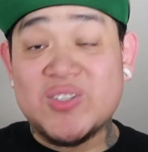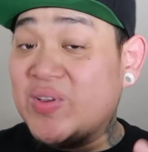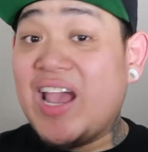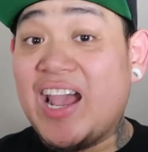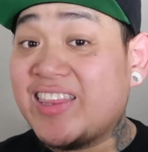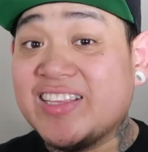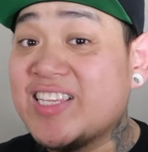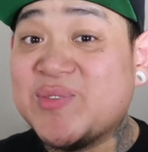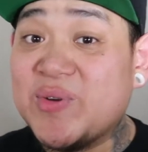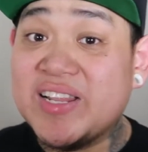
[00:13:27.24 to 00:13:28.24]
So yeah, I think
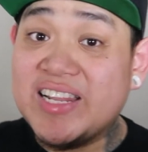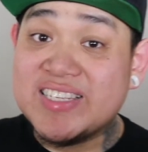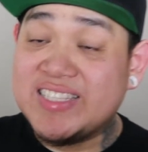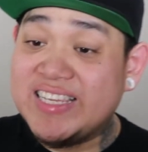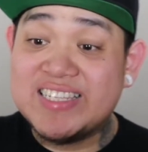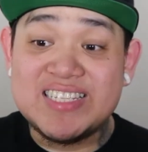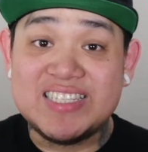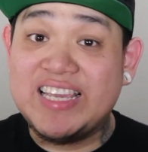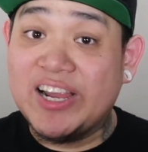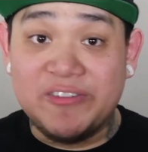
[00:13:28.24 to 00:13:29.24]
this one is the
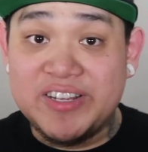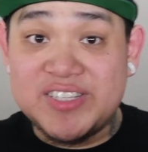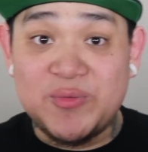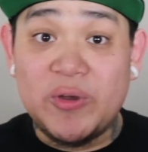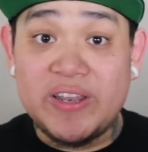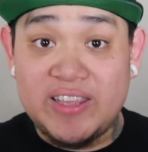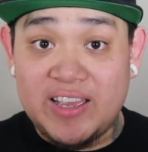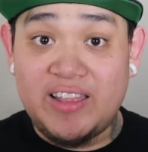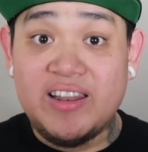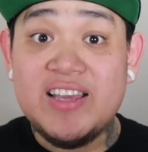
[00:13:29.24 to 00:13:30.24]
scariest one
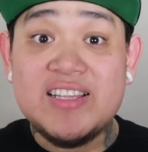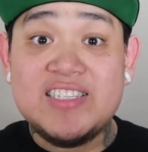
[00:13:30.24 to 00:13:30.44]
yet.